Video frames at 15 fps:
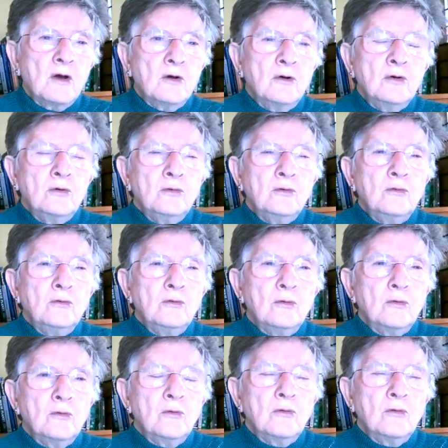who
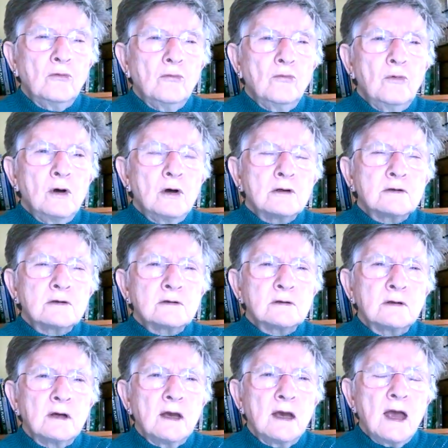was
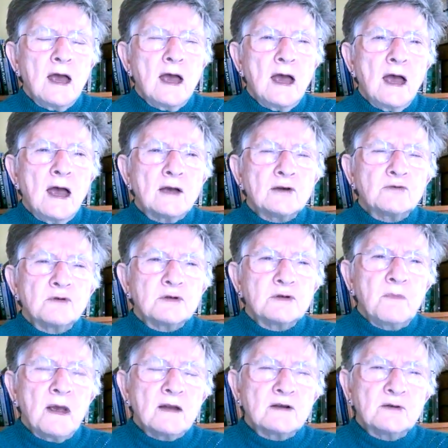as
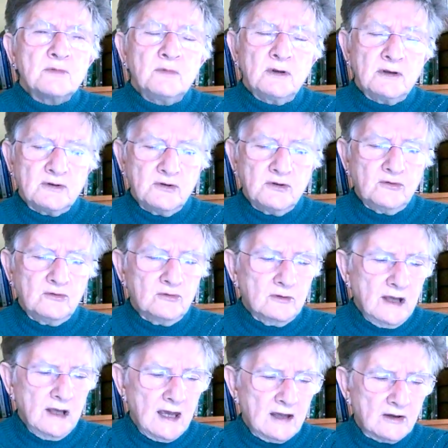respectable as you could
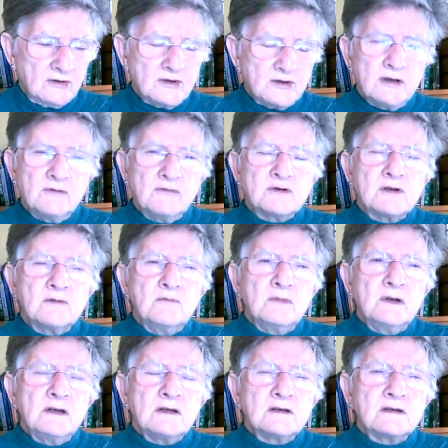get. She was a
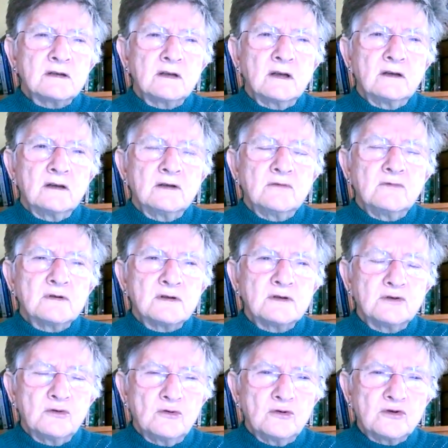minister. She was the
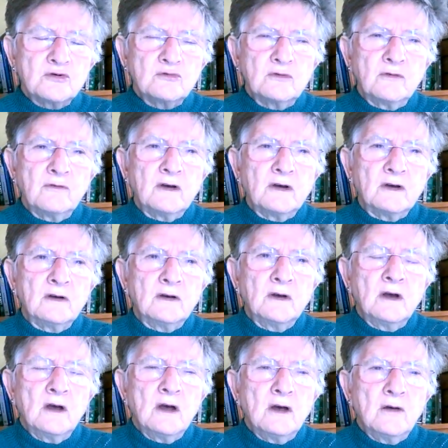daughter of a
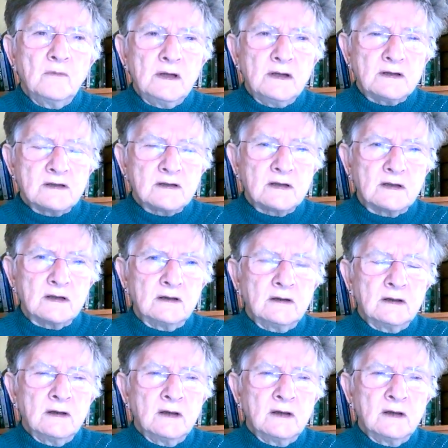minister,